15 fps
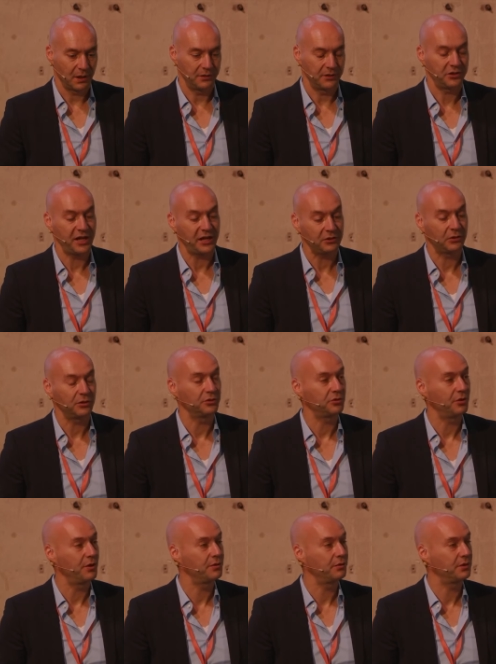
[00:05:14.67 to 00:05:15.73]
And the second
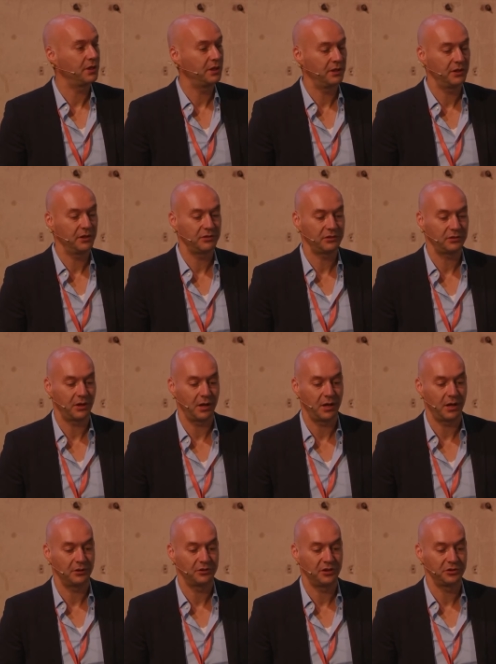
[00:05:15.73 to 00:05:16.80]
concern in this
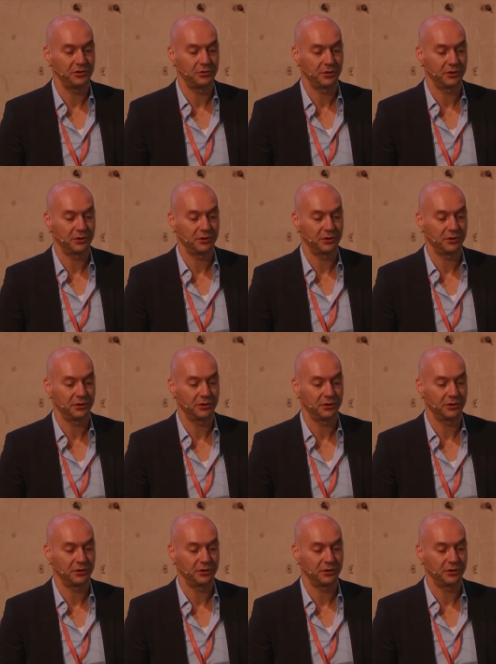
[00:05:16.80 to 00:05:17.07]
digital